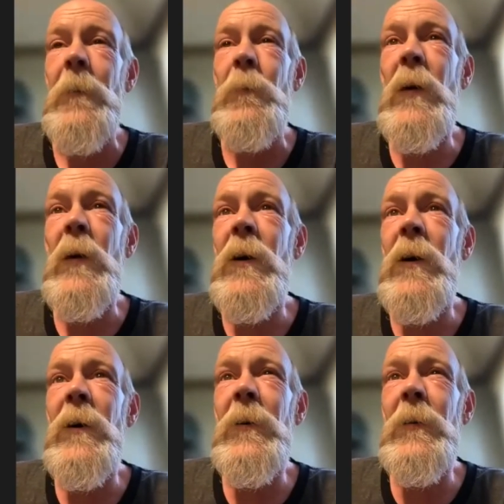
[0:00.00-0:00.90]

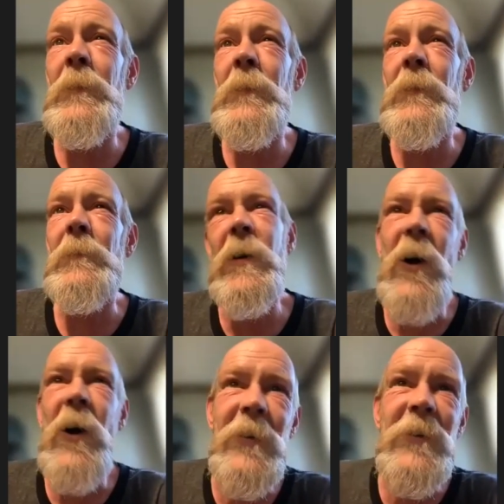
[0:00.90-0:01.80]
Mom
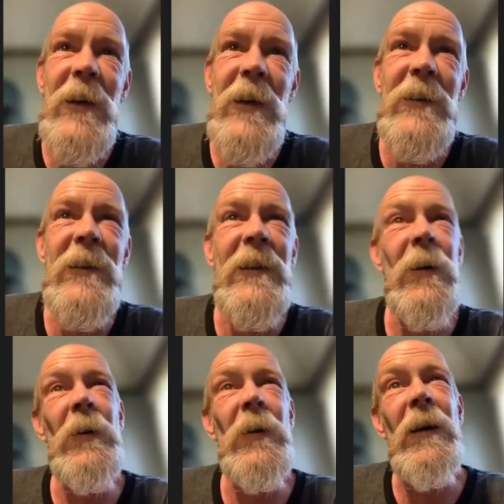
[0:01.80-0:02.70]
contracted the
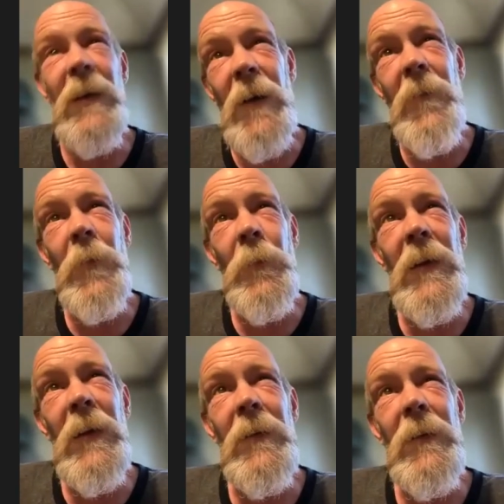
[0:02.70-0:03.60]
Alberta
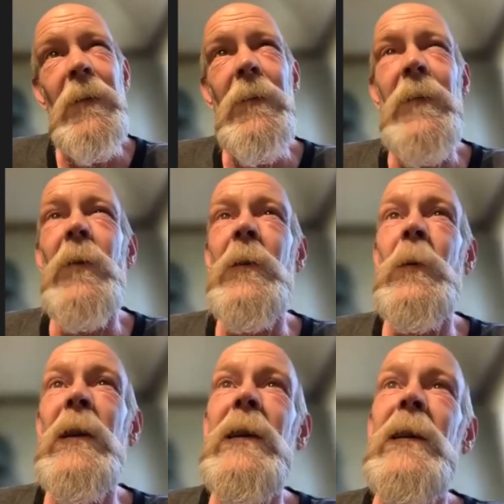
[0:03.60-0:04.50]
government so that
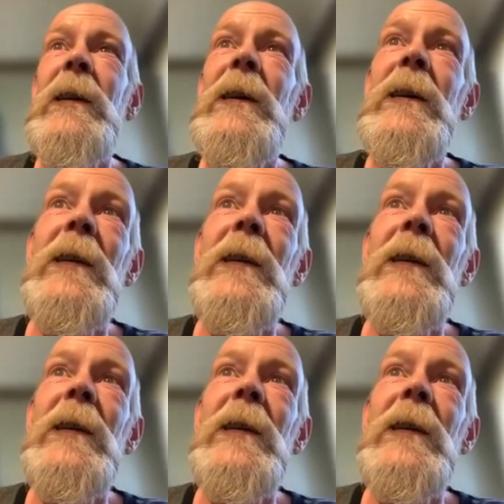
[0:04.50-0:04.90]
we could